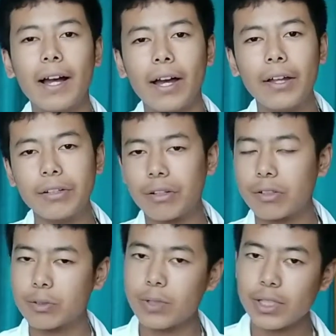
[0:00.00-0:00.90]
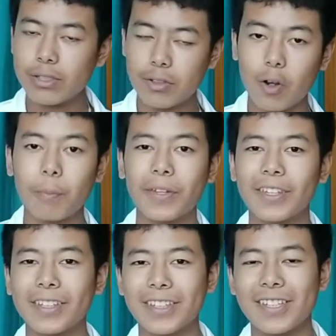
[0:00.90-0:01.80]
and our today's
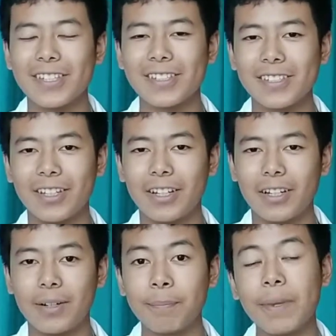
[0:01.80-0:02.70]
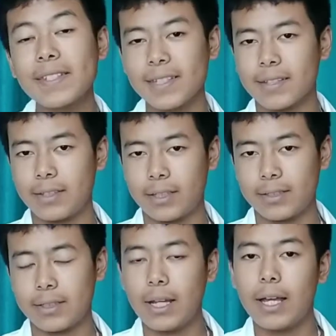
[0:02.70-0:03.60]
topic is basic
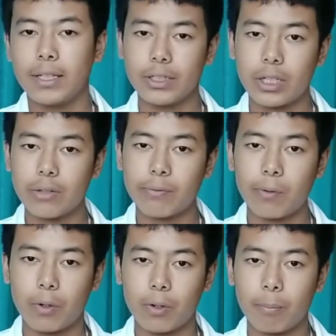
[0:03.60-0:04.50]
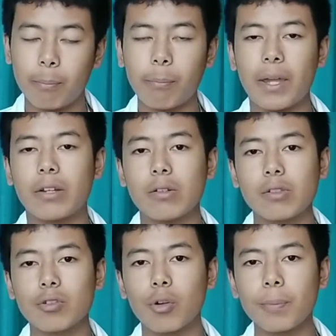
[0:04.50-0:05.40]
things needed for
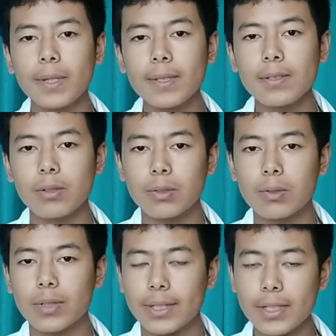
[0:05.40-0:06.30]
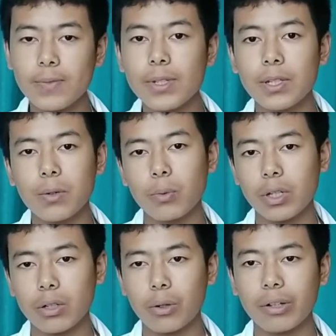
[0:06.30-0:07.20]
microscopy. So in this video
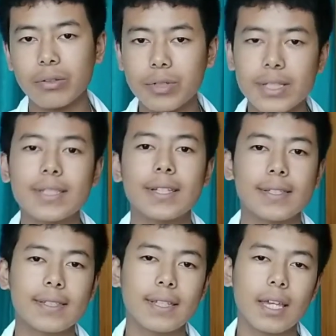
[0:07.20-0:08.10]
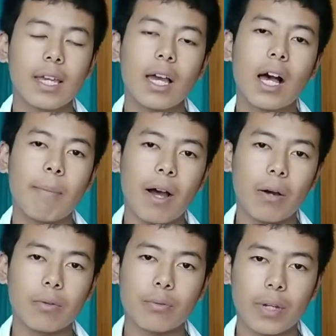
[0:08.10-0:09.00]
we are going to discuss
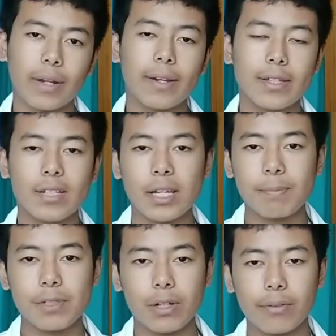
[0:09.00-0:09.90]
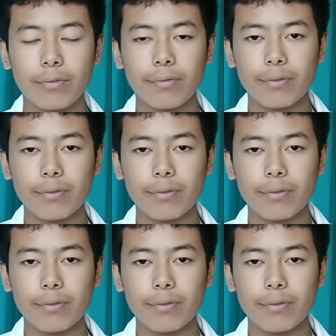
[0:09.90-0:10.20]
about various types of